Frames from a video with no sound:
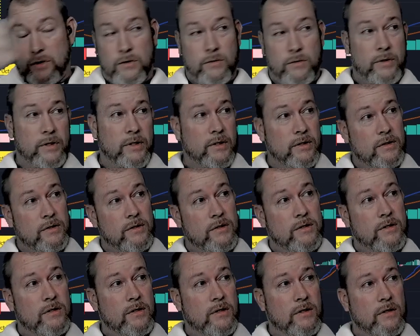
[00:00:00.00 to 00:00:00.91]

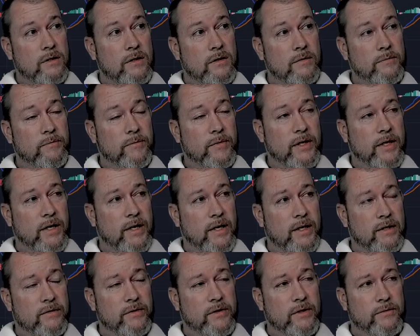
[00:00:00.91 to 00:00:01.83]
is
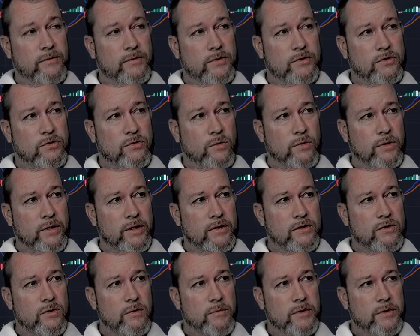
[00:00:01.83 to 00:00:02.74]
kind of a different story, and
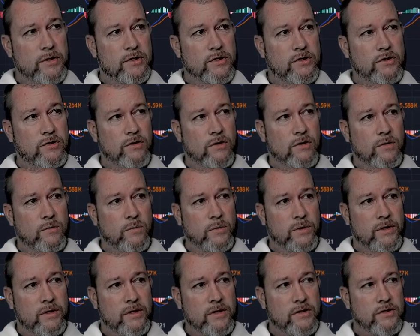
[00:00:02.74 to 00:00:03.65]
so I'm going to start
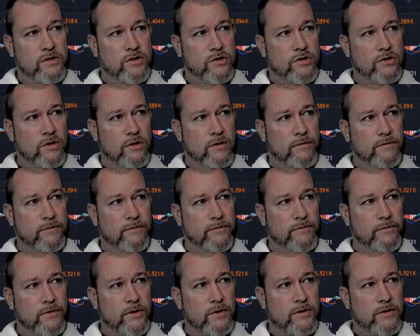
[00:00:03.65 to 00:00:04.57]
with this chart
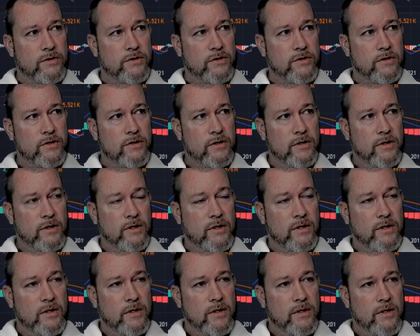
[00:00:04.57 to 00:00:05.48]
first
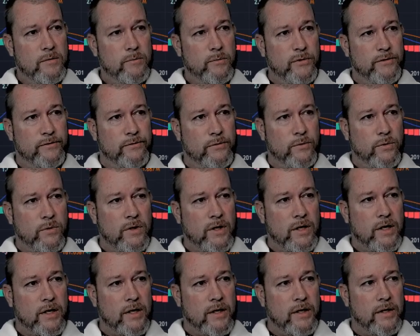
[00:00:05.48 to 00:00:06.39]

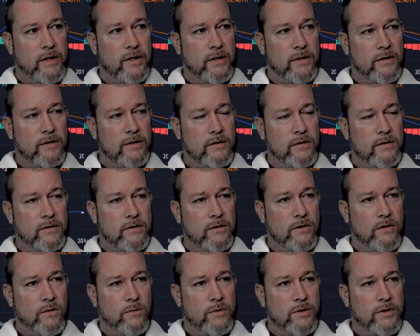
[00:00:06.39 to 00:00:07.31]
before I
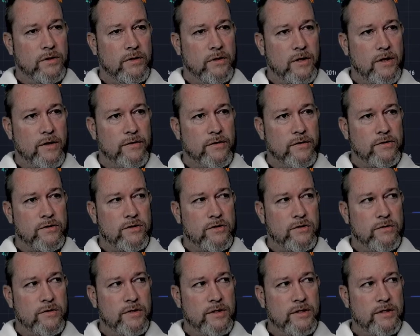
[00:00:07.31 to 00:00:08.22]
go into the others.
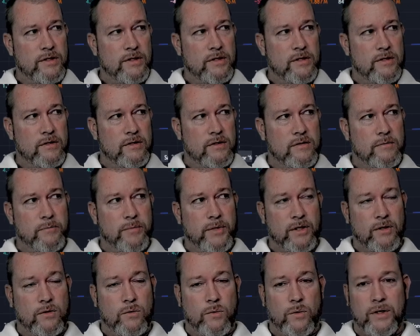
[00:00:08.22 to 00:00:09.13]
So this is
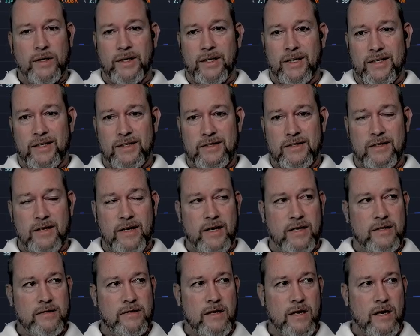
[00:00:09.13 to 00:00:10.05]
Bitcoin against the
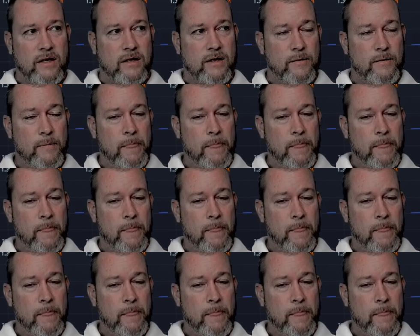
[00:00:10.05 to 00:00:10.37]
NASDAQ.